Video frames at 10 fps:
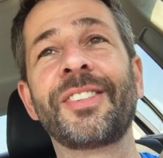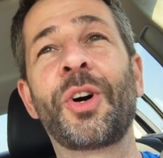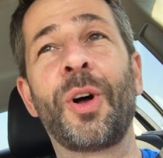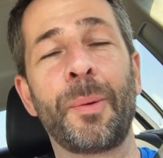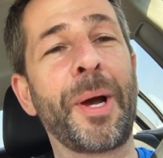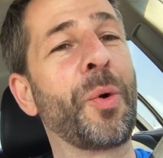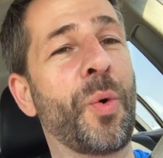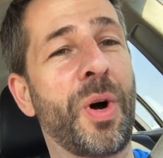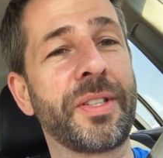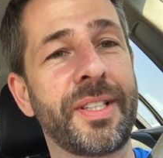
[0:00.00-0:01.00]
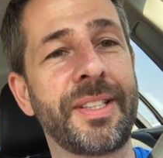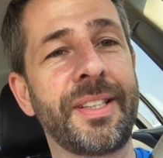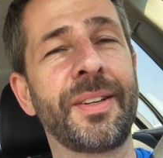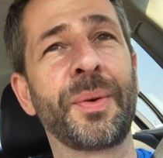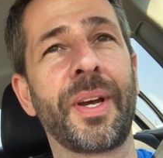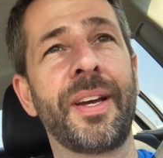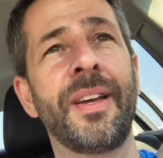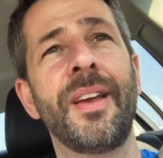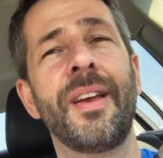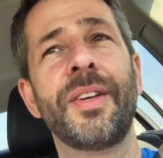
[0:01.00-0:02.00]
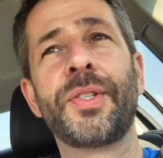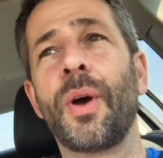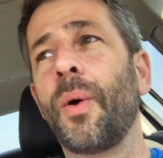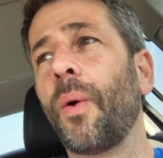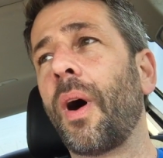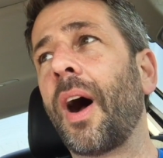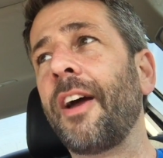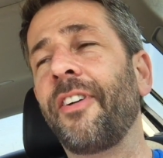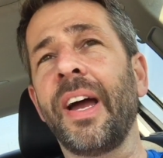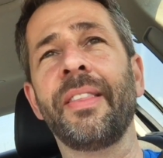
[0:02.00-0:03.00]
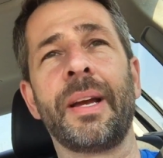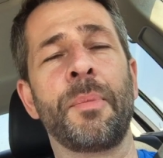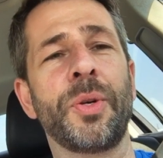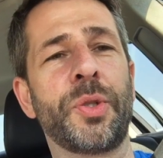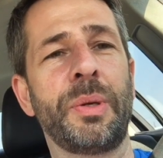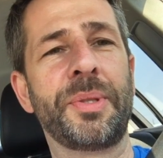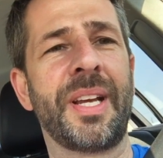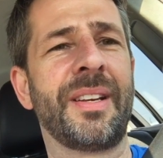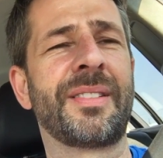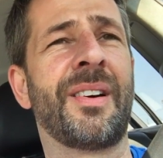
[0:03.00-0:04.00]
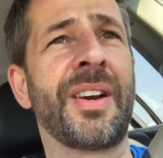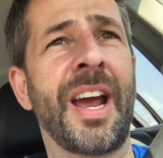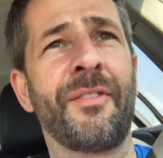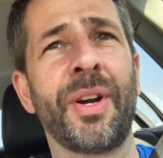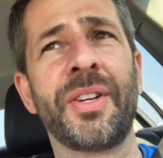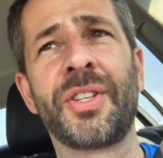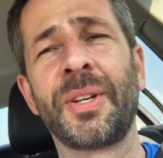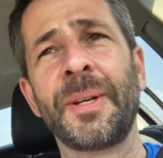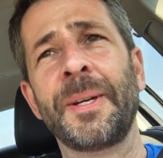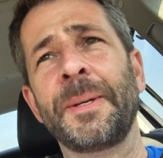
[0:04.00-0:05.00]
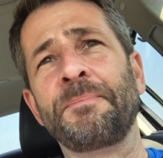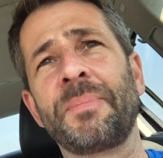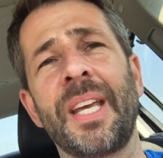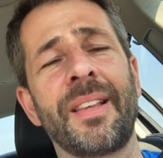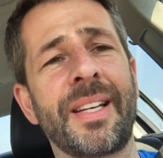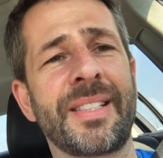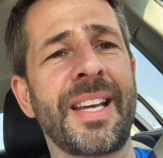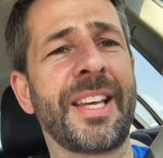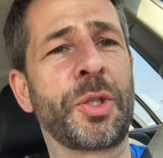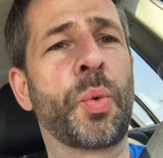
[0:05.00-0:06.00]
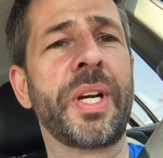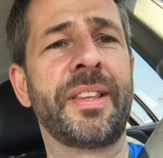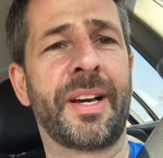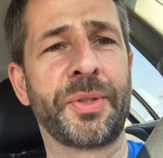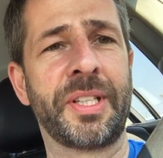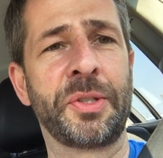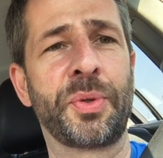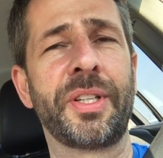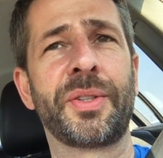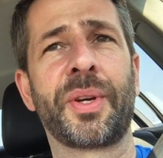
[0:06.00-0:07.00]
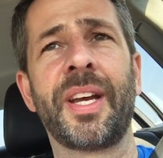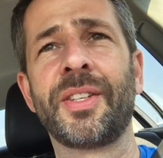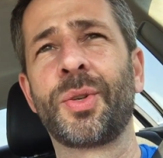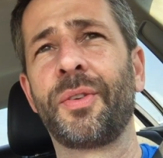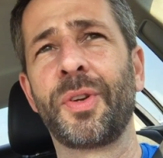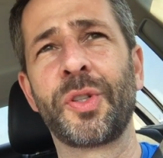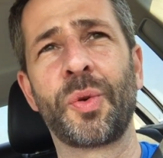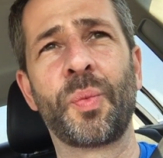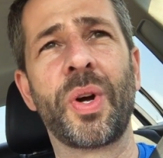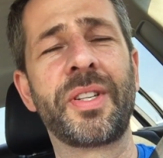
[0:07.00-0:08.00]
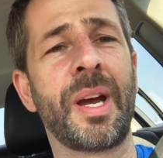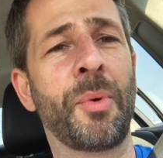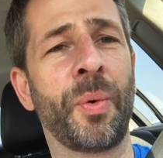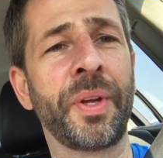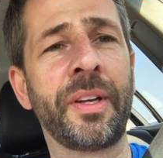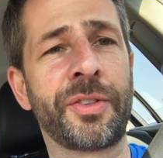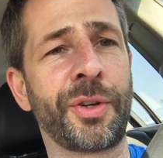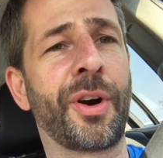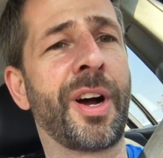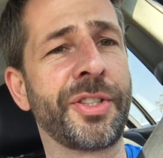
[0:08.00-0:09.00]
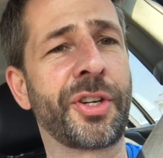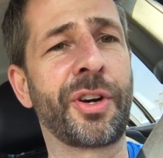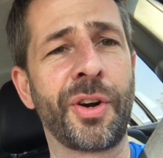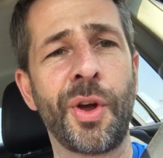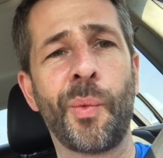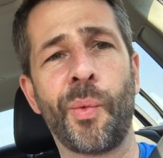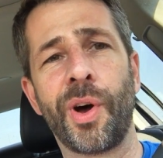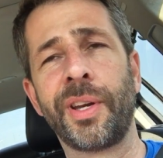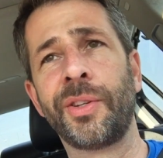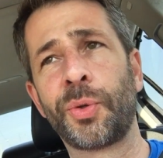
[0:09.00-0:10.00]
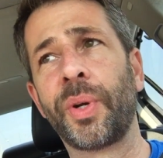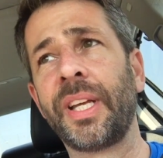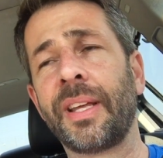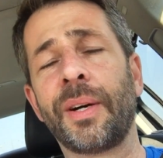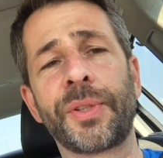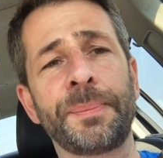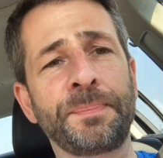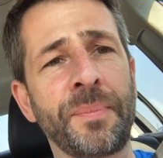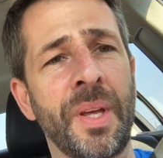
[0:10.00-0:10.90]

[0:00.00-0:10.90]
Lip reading: It's all about quantity. Okay, so I find most sweepstakes on average get say 20,000 entries. Okay, so if there's a one time only, so your odds are 1 in 20,000.